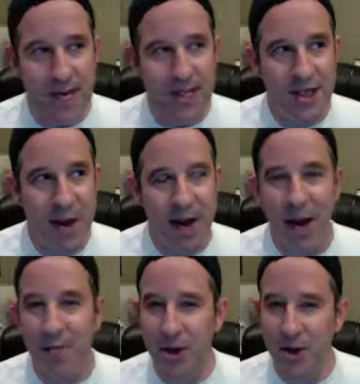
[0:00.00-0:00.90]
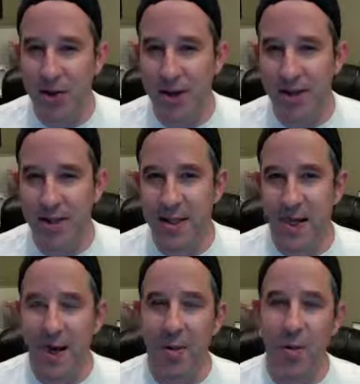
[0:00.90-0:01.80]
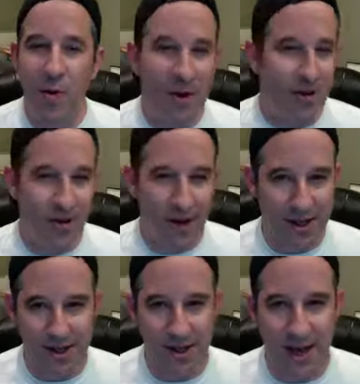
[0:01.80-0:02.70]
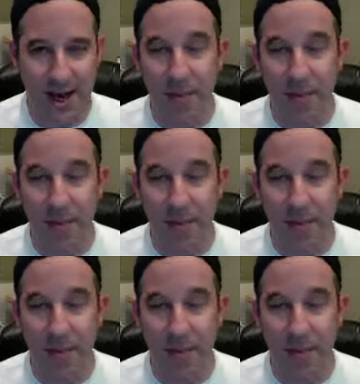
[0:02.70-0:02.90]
So I'm curious, what are your thoughts on that?